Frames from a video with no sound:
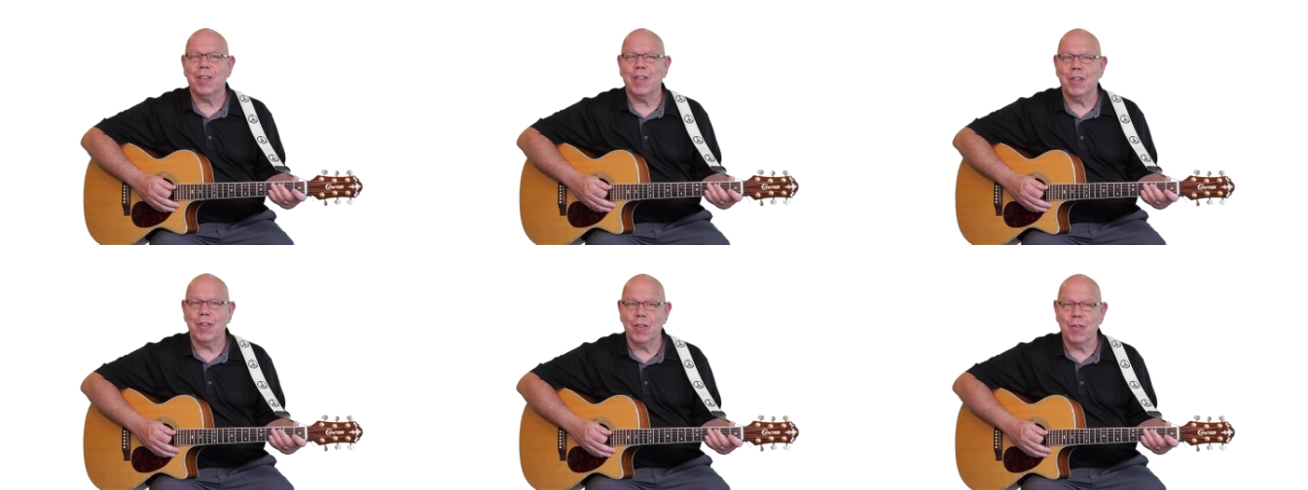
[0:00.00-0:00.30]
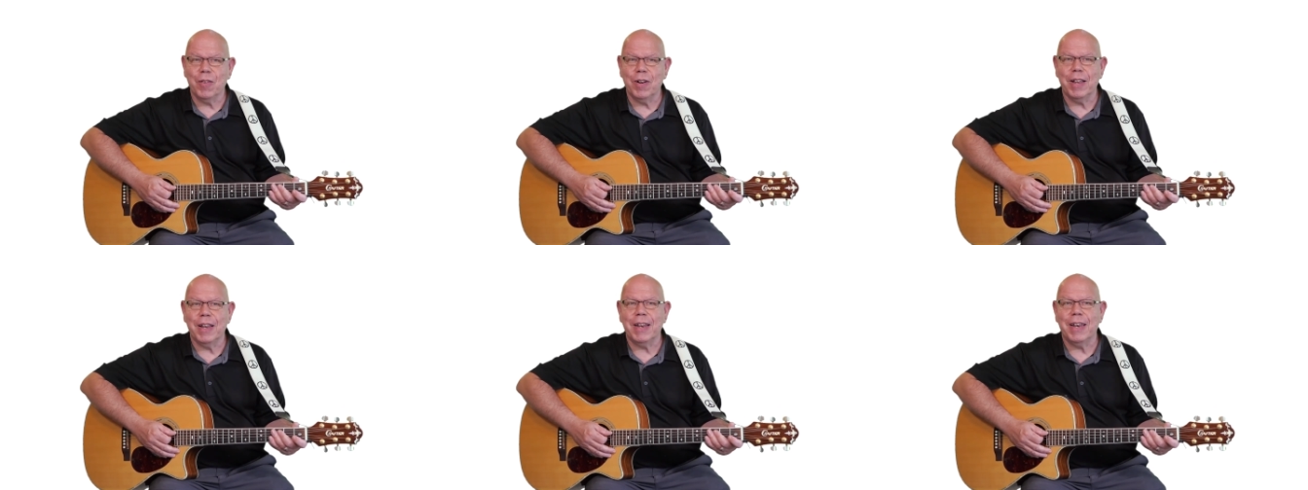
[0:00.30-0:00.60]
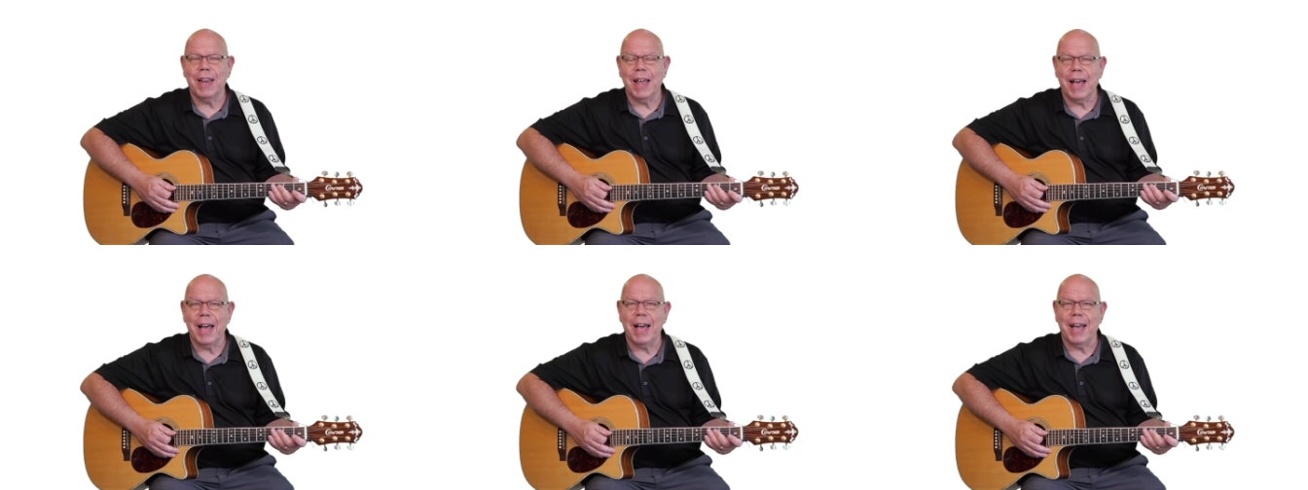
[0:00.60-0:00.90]

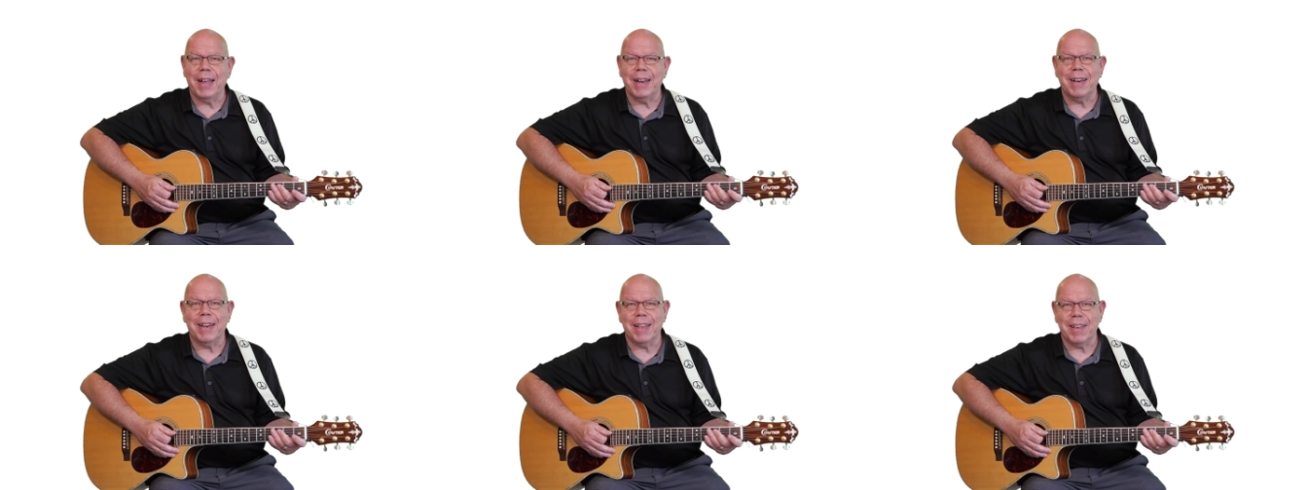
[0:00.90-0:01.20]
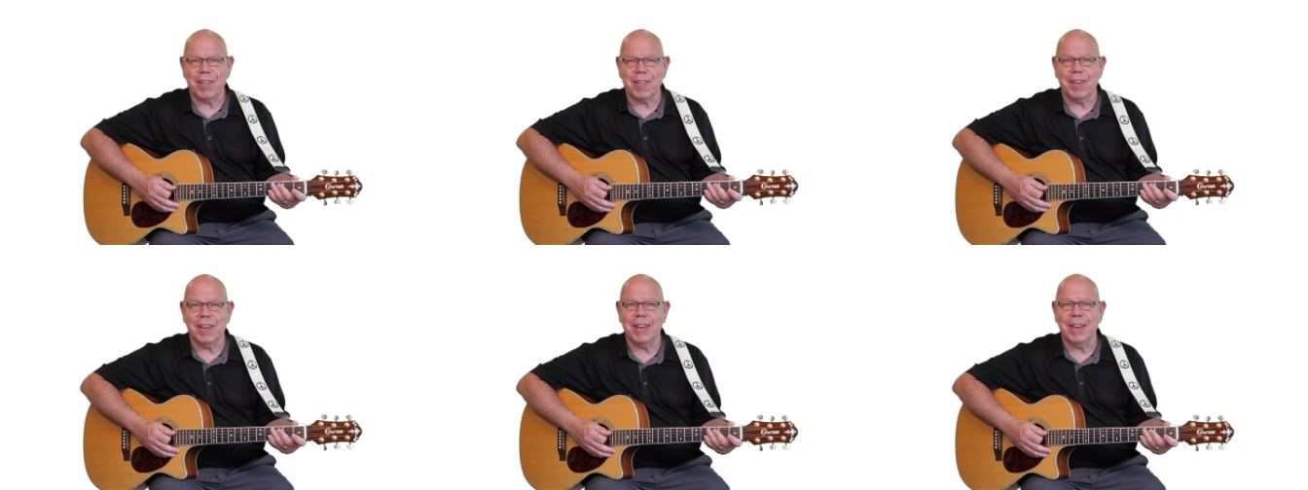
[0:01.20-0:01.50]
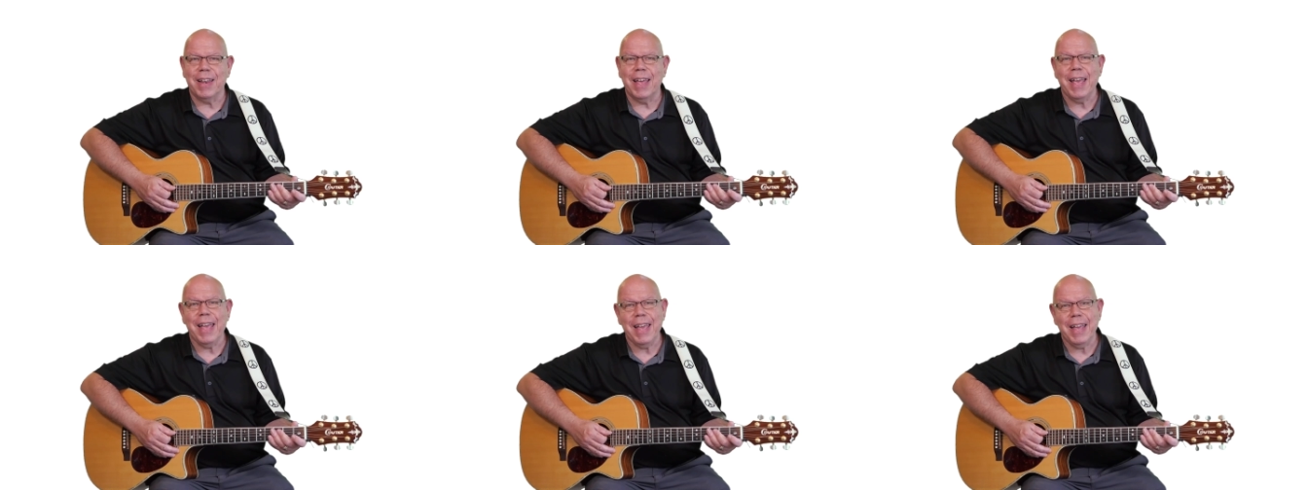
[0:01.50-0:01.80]
Unit 9,
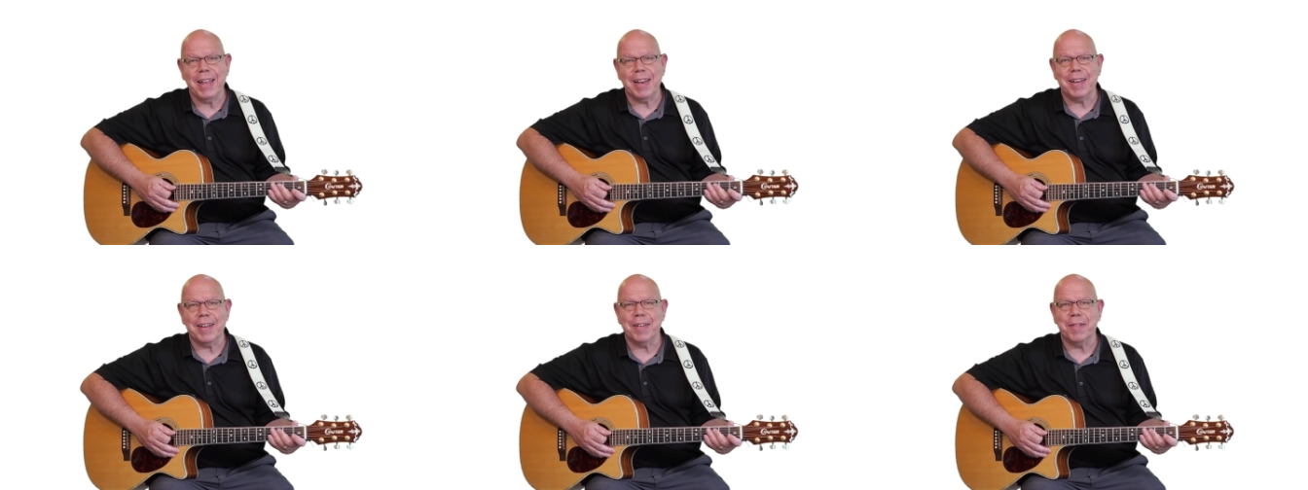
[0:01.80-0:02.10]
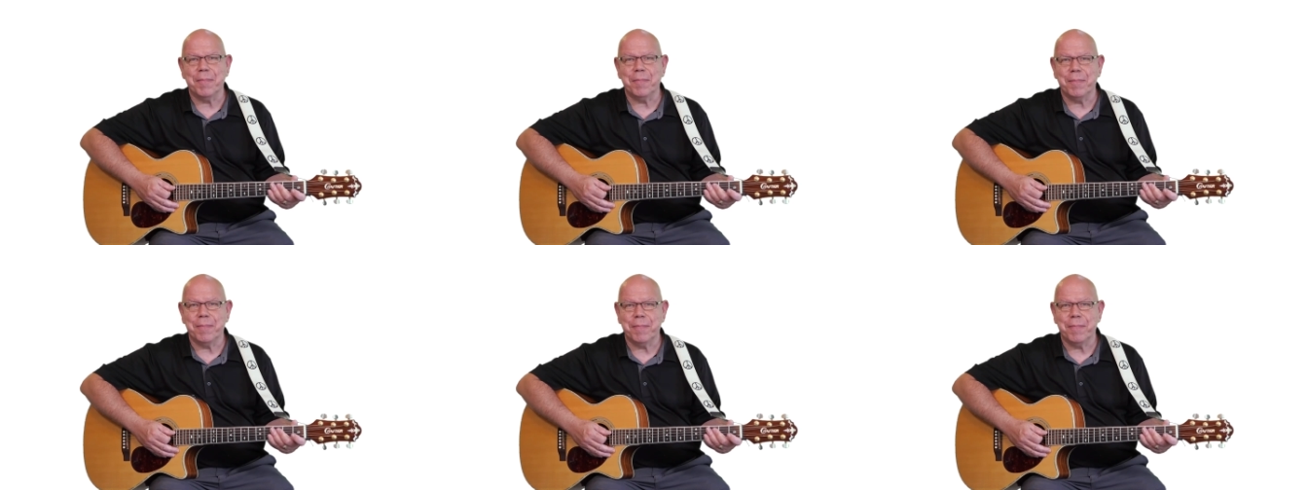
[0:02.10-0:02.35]
Lesson 8.